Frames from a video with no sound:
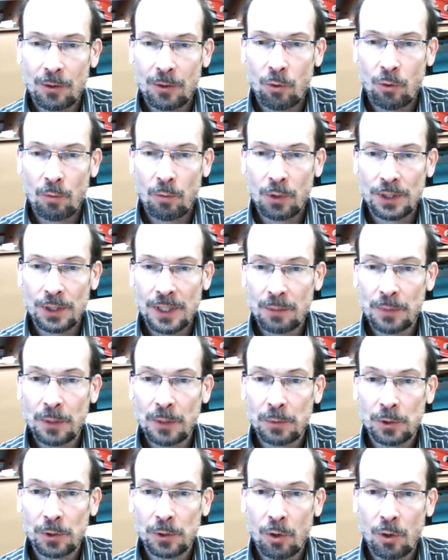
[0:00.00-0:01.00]
or what some
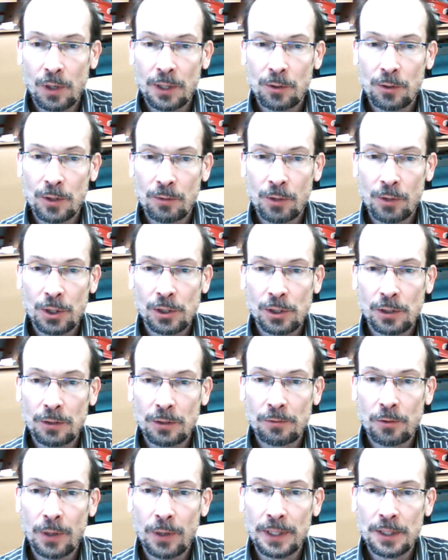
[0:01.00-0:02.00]
people call a universal
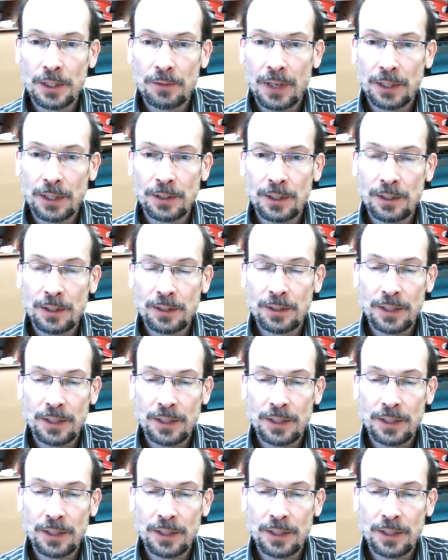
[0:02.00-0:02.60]
influenza vaccines,